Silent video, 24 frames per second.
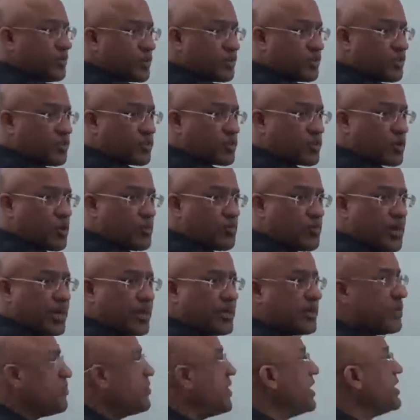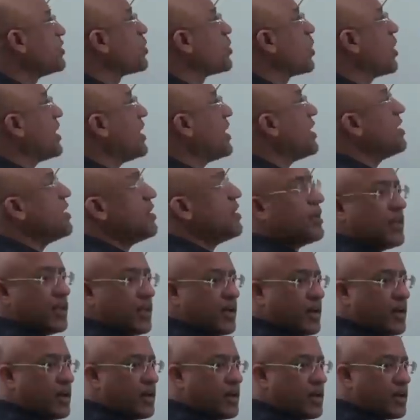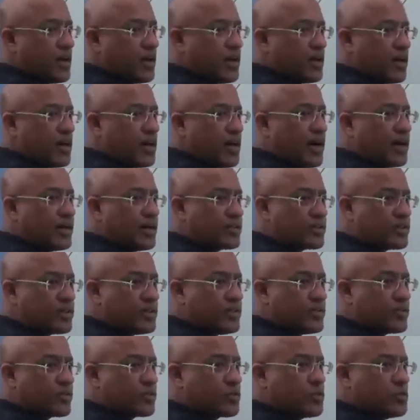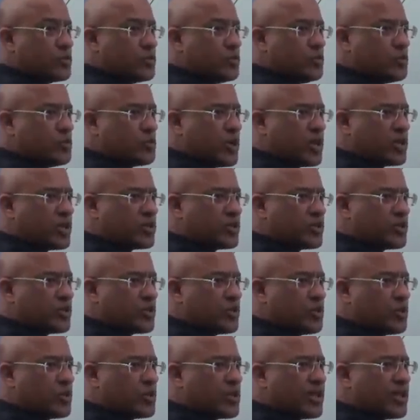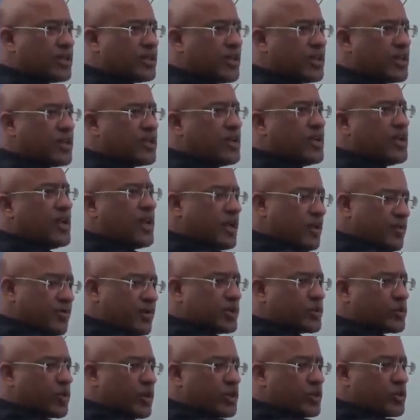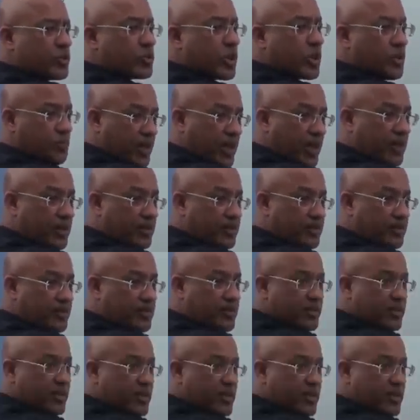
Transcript: nervous system and eventually uh, arteries go into arterioles and then eventually into capillaries